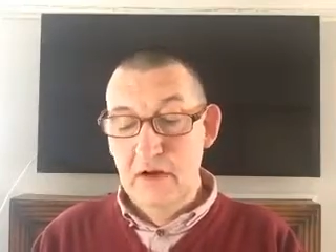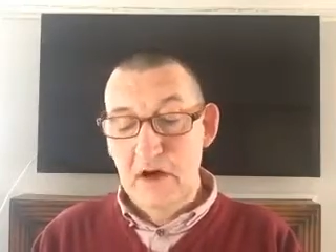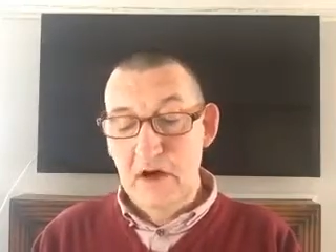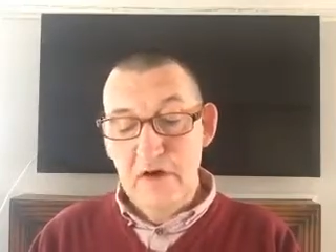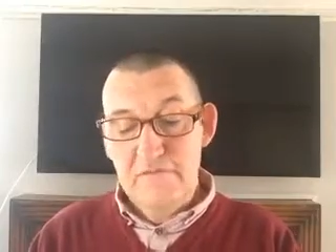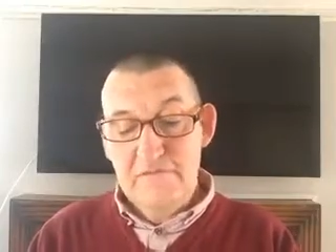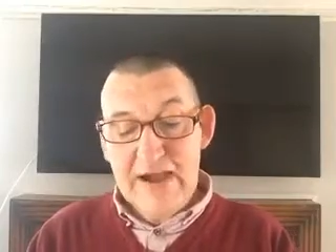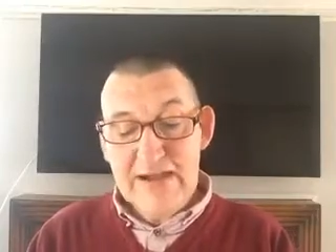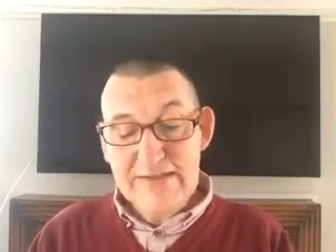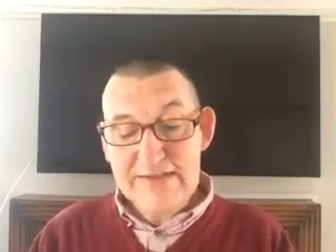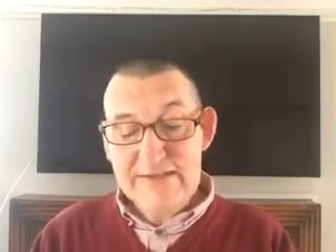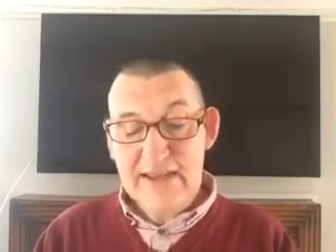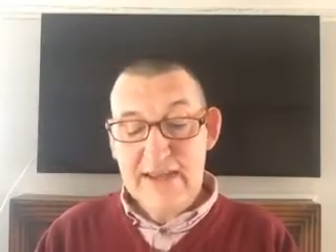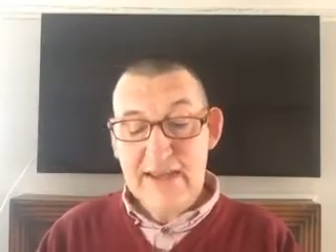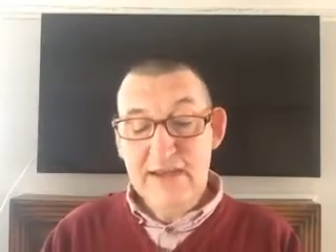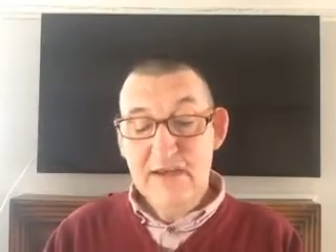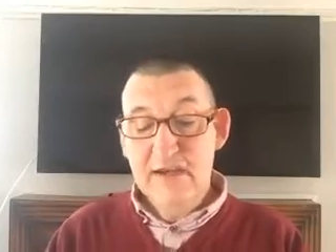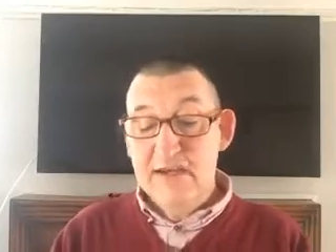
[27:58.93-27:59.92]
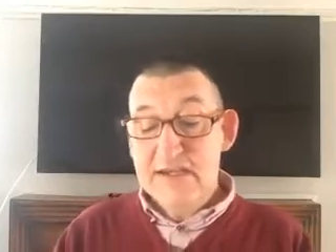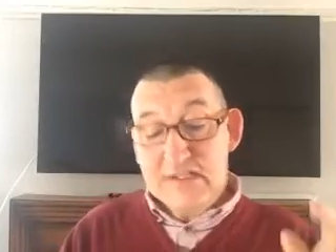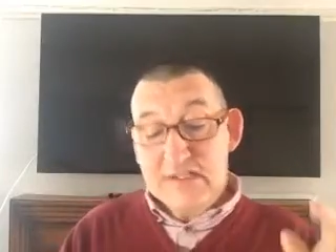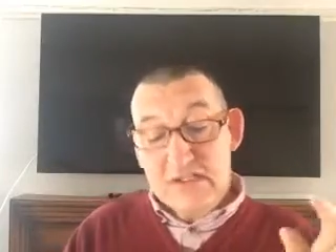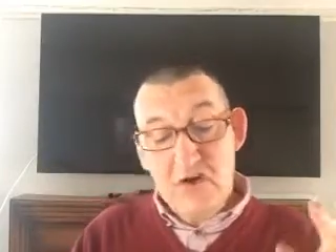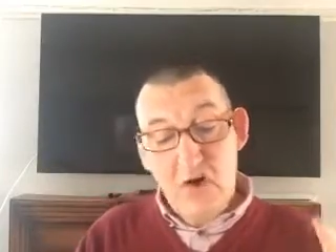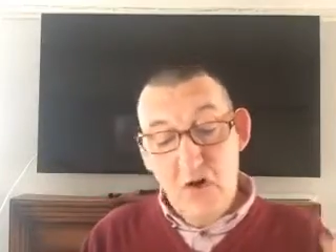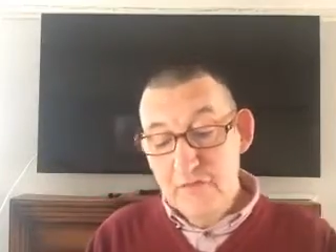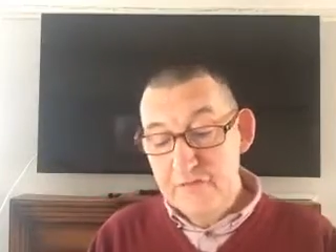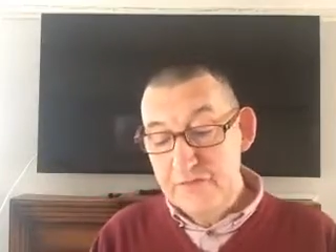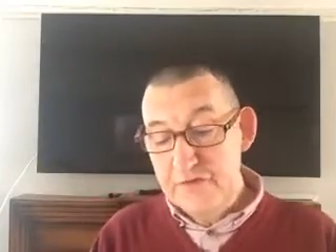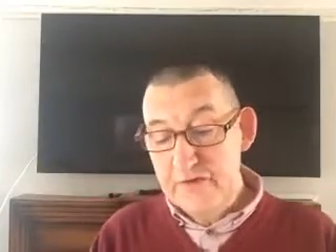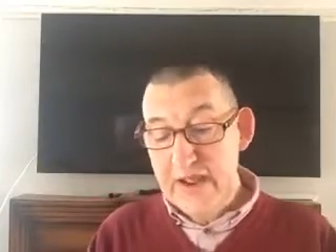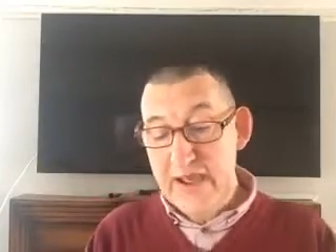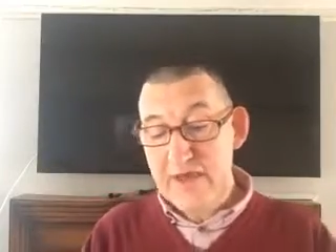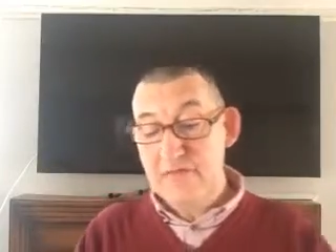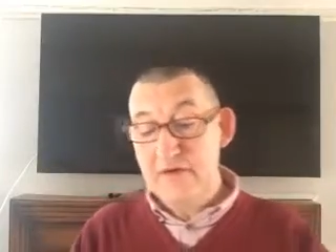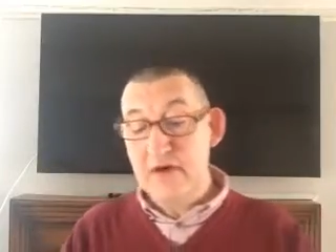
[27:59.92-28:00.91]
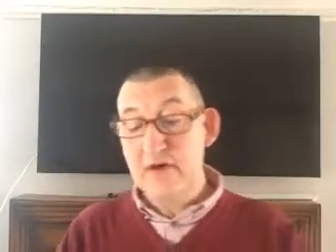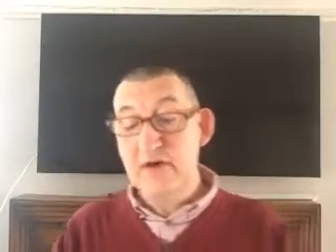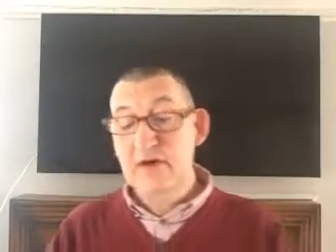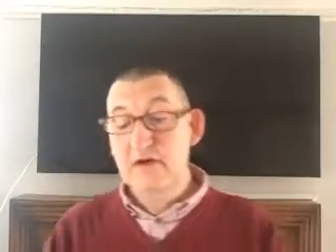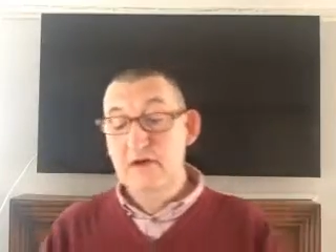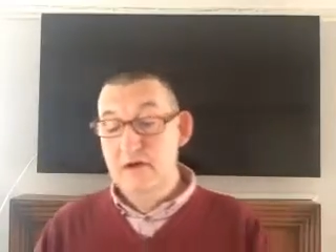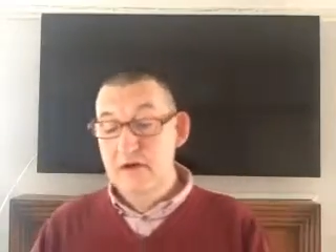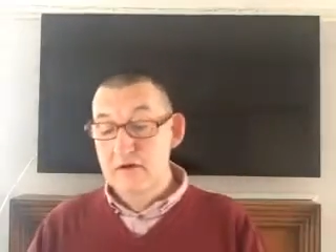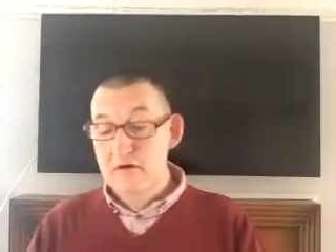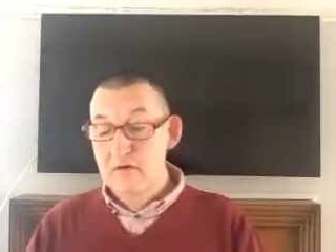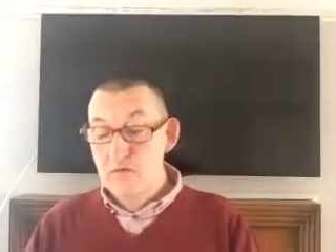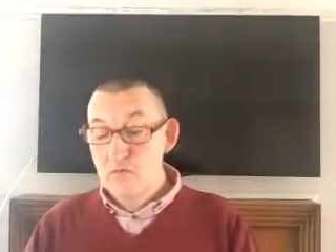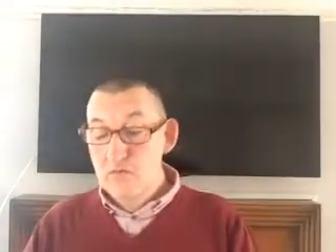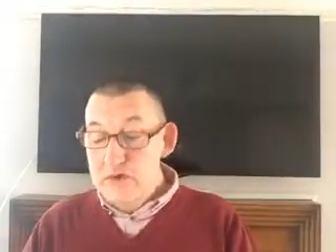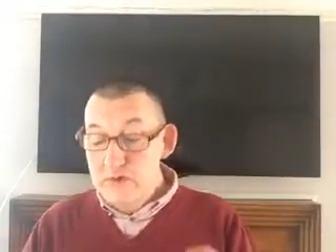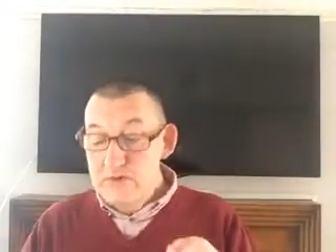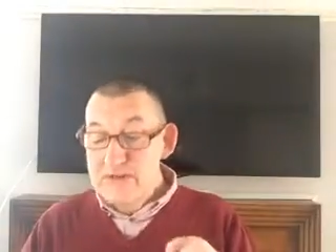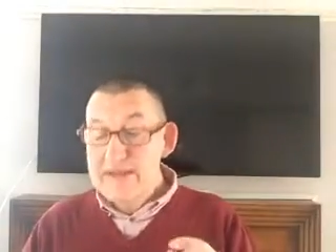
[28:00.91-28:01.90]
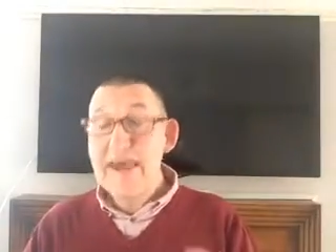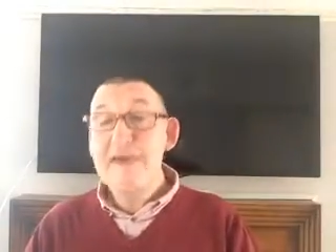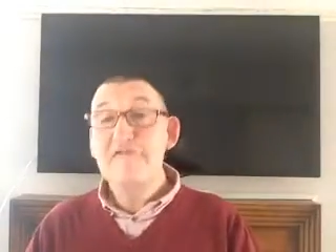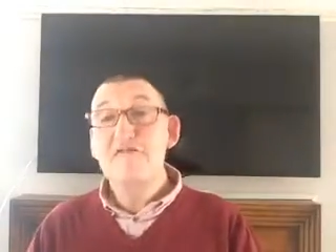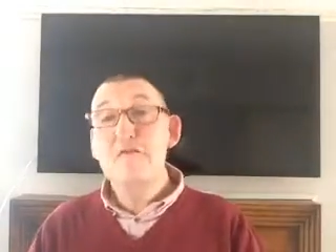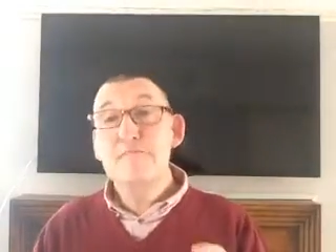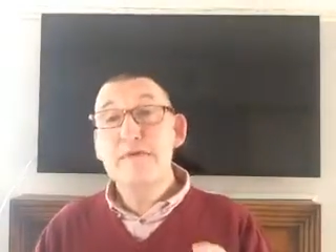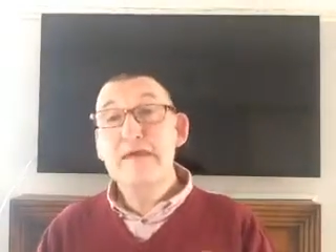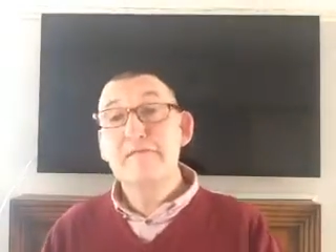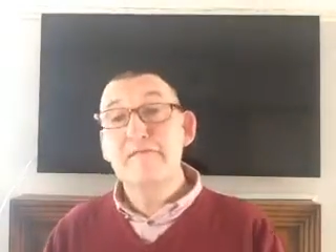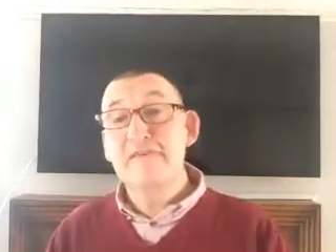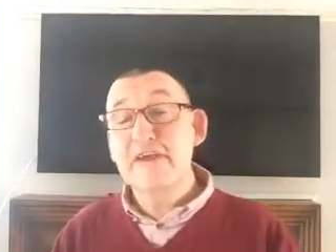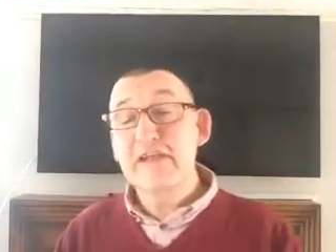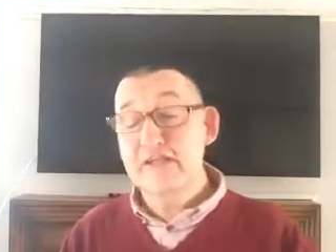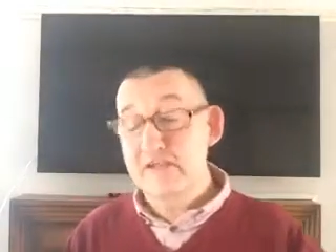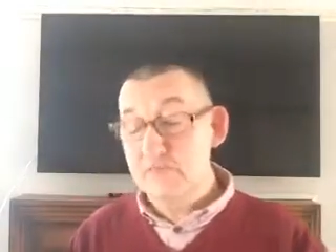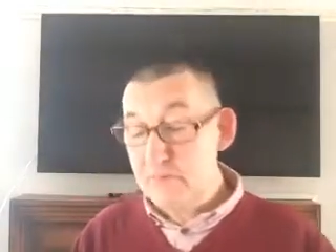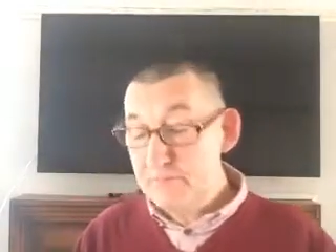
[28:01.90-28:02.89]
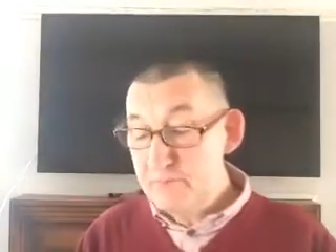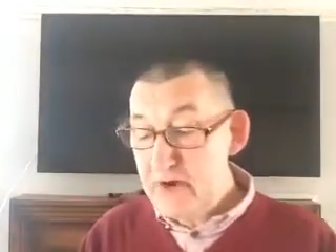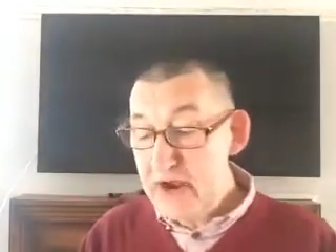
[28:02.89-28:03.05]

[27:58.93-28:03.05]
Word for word: On that day, it's gone forever. We will never be faced with